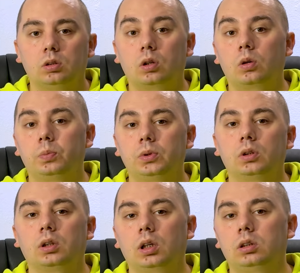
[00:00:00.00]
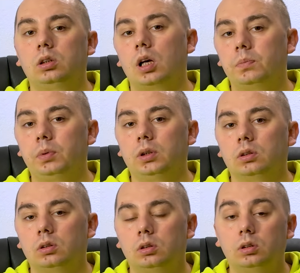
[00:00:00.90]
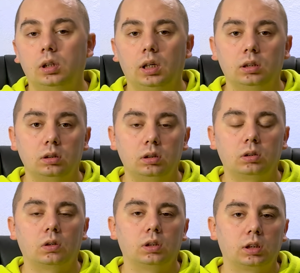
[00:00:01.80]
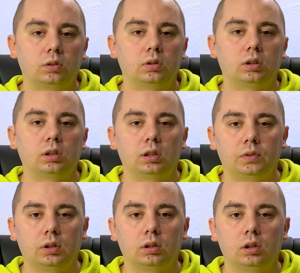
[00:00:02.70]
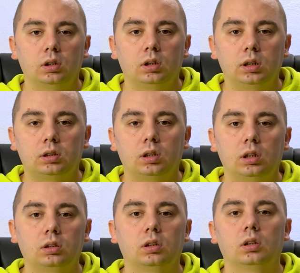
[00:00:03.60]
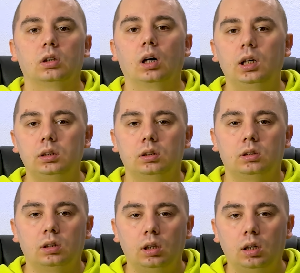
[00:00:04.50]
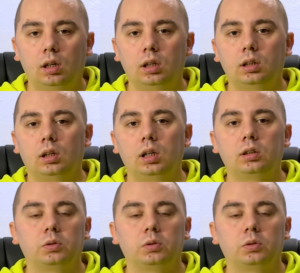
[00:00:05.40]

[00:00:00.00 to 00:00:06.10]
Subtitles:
Your computer gets the IP. Then it connects to the server. It says, hi there, I'd like